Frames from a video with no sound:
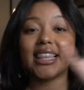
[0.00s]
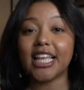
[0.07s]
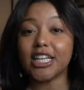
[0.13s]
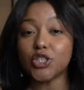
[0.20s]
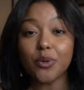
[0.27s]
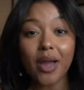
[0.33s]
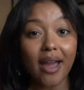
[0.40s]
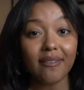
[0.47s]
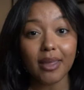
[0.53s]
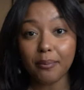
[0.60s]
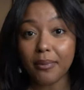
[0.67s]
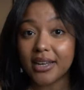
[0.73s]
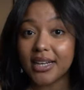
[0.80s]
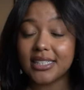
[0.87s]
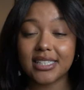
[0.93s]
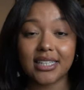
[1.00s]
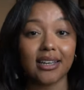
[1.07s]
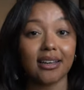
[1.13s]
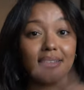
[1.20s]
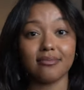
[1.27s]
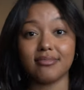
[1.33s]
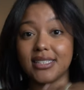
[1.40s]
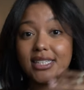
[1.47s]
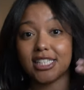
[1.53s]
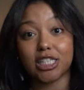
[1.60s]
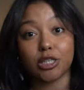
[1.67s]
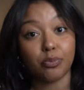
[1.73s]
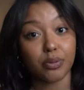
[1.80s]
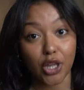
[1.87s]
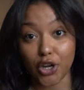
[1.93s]
Unless you have the money to to
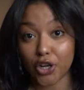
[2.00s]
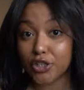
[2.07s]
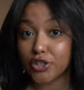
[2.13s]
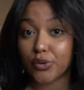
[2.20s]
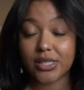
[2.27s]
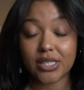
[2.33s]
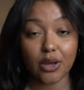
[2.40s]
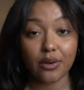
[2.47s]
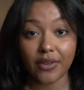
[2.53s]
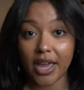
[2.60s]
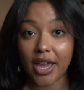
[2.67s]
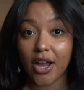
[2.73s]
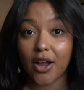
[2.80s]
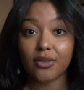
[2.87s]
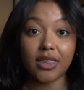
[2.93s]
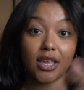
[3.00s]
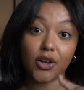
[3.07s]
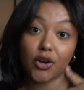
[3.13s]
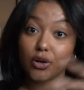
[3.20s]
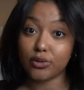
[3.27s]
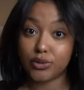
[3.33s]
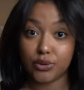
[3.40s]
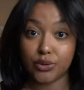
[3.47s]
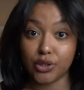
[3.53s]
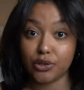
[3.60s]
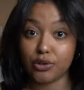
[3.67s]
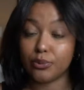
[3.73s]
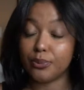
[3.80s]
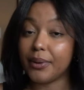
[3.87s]
splurge on self-care, then girl, do you.